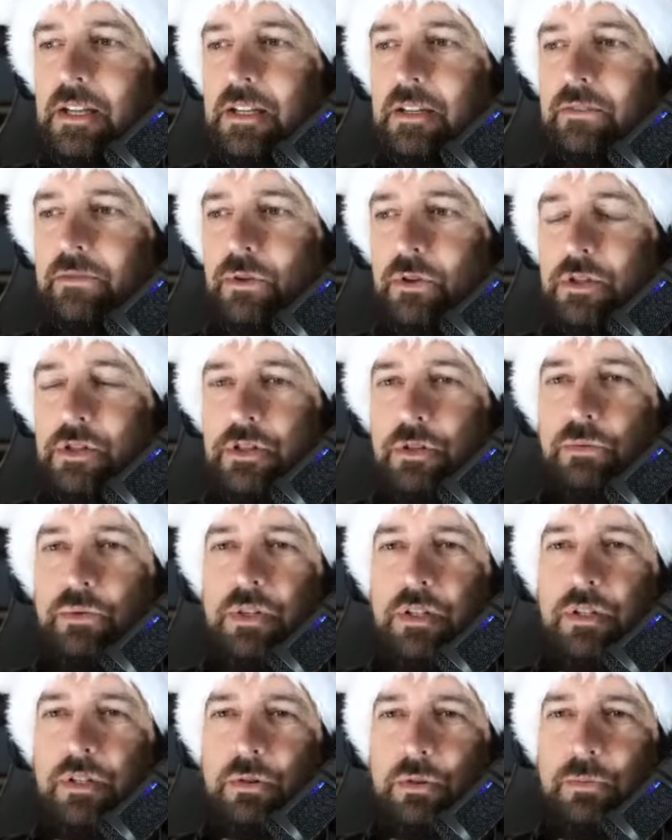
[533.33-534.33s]
For each query
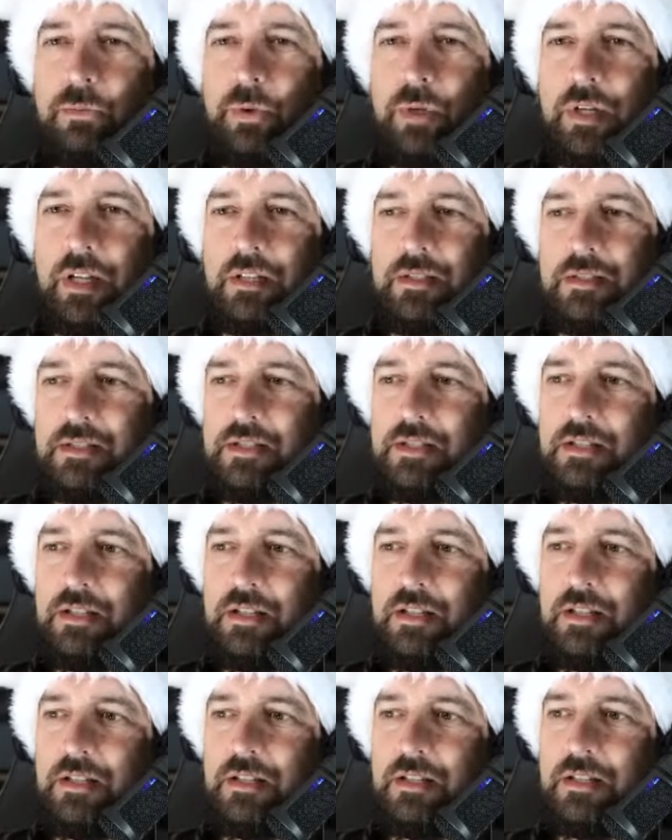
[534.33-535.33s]
group, we can
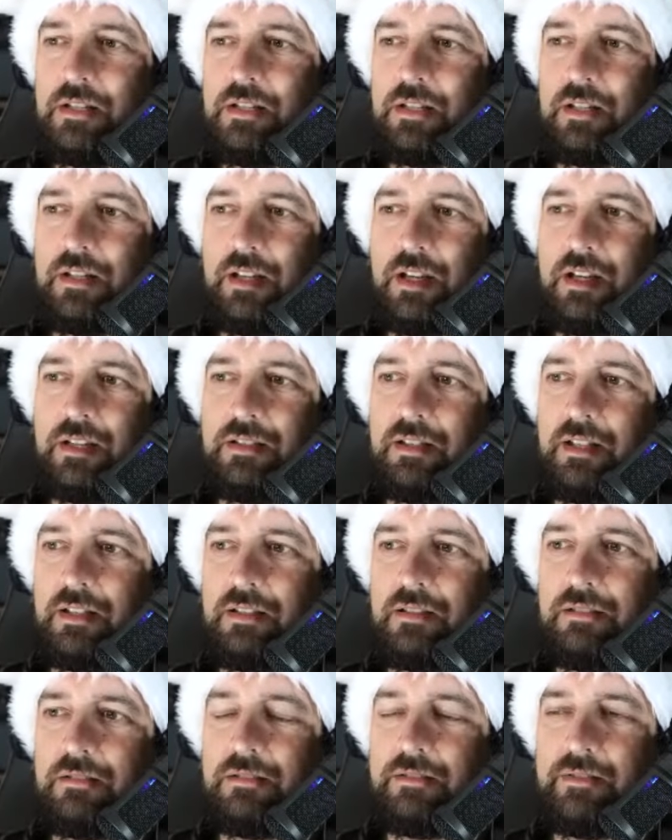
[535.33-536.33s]
see again, like
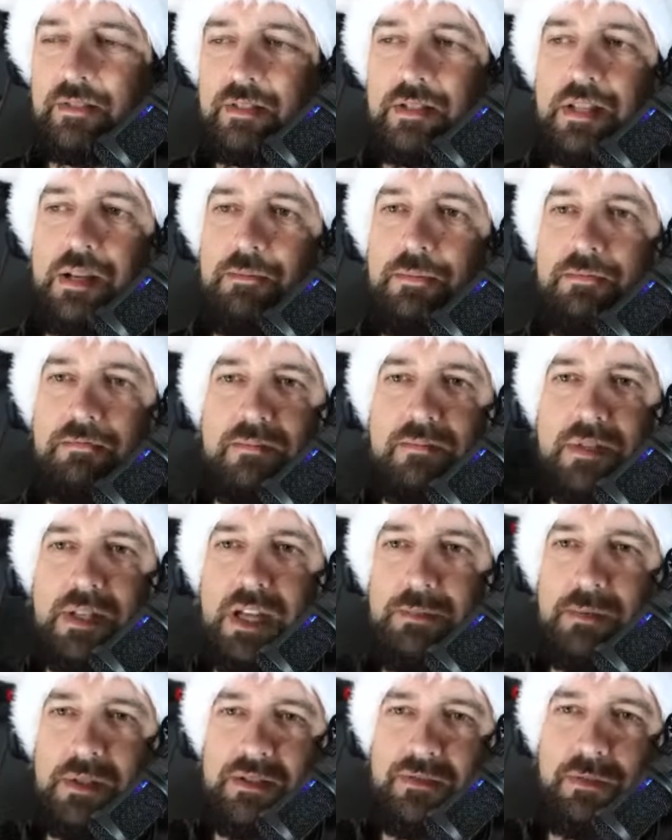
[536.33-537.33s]
same
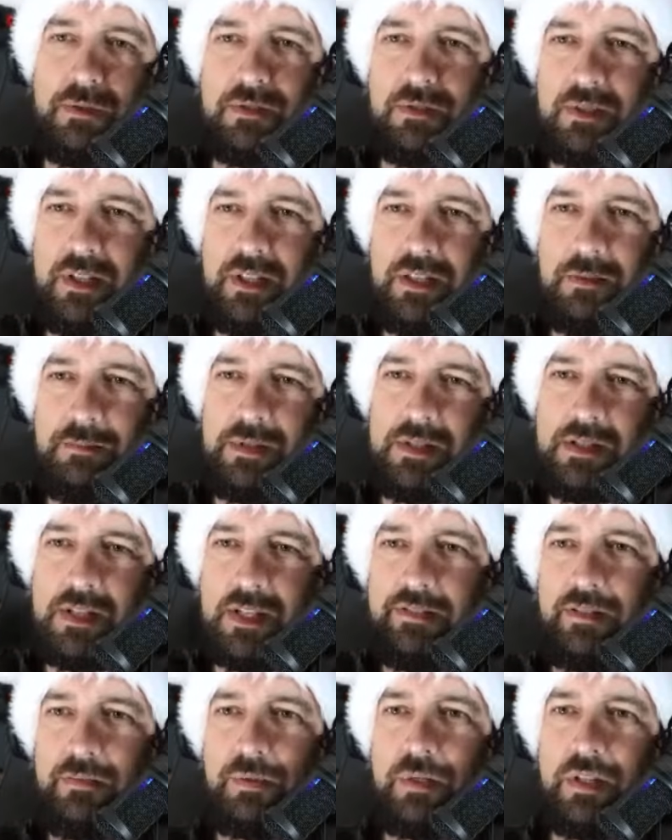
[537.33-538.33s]
as for database
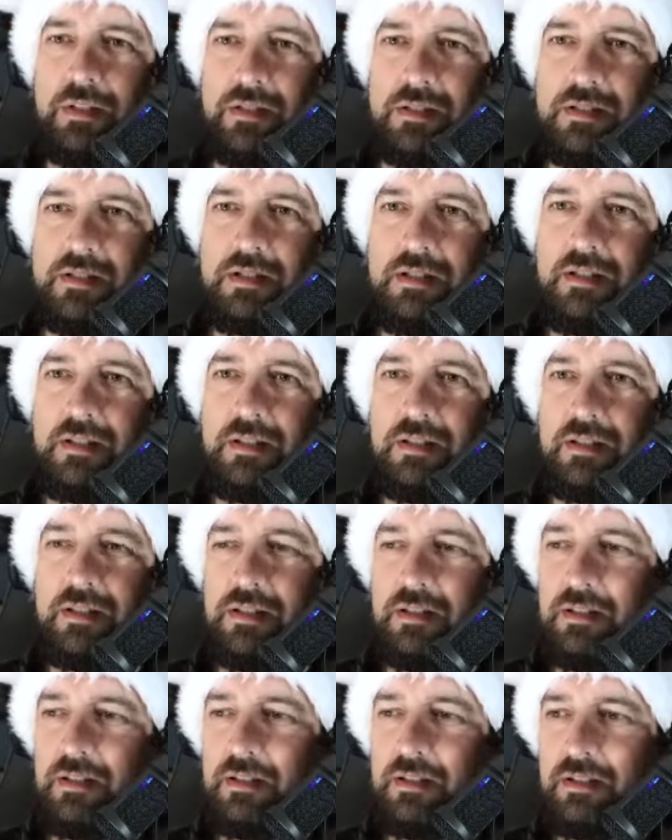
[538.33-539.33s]
level, we can see
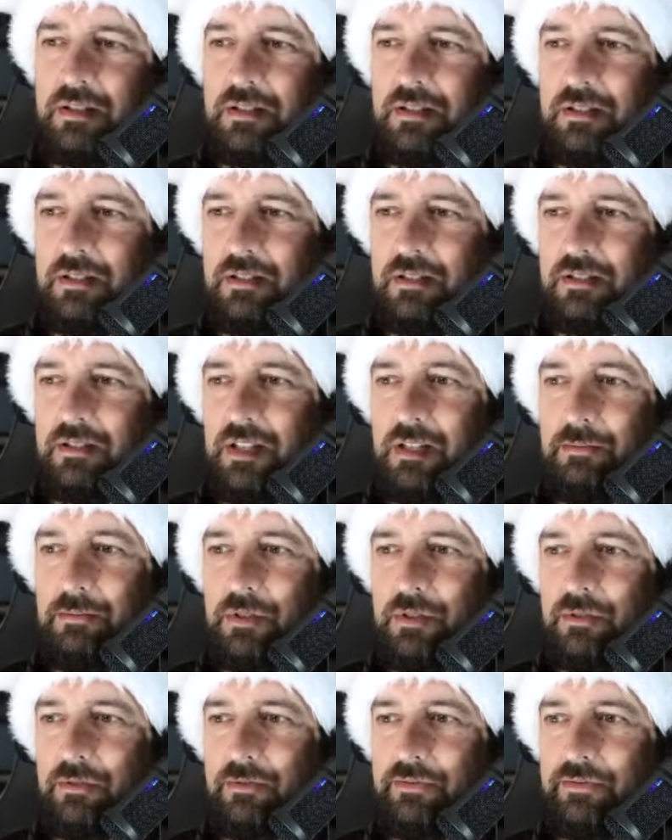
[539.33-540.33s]
number
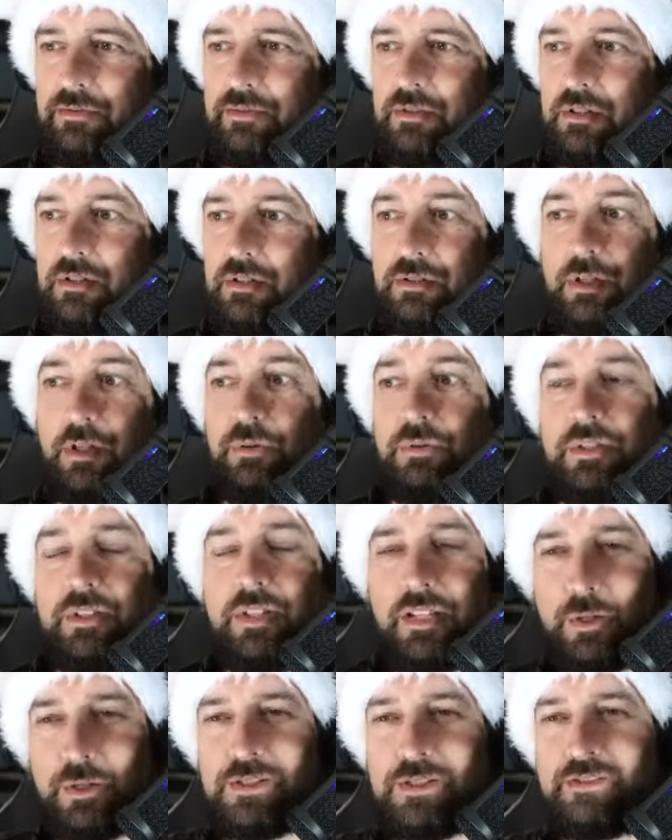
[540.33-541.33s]
of, oh no,
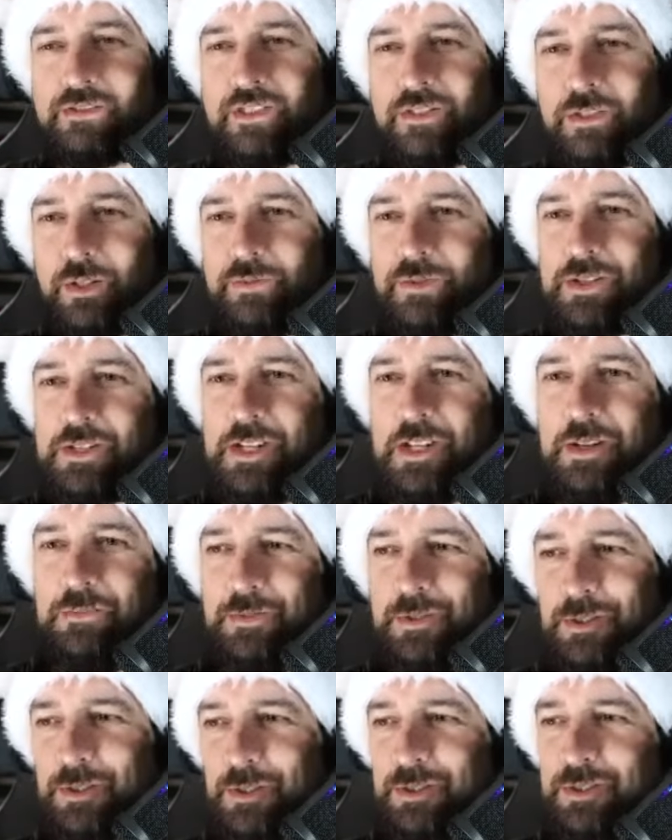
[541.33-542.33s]
not the same.
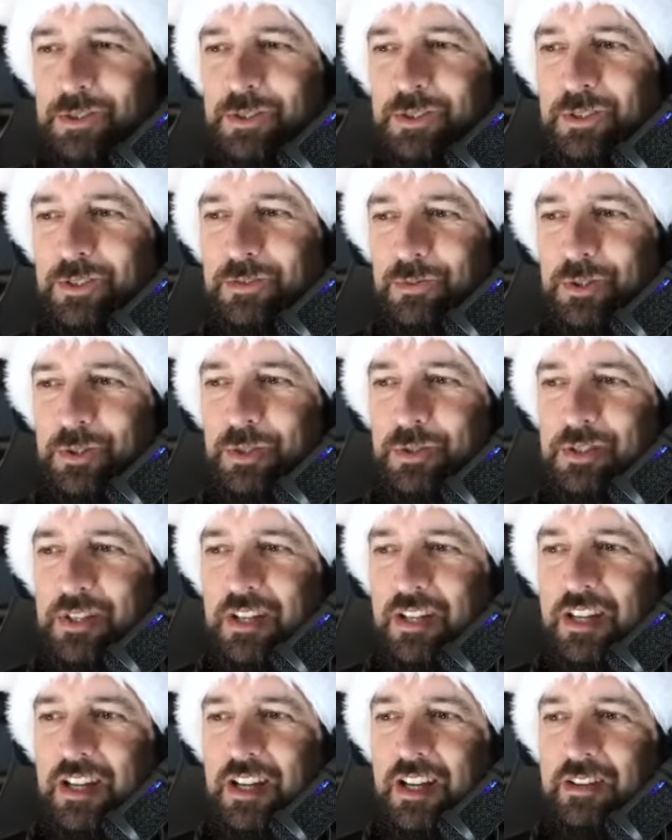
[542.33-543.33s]
We don't
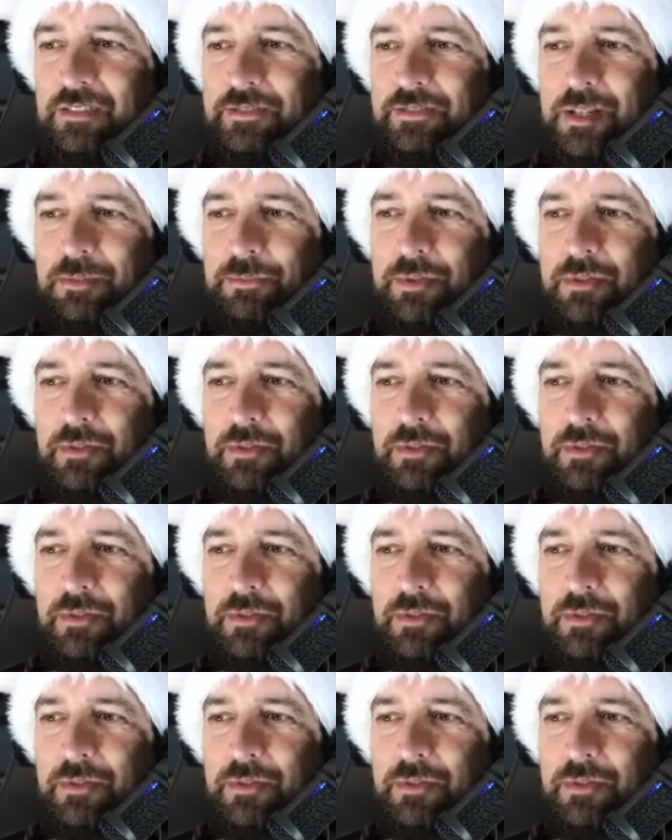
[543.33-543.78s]
have number of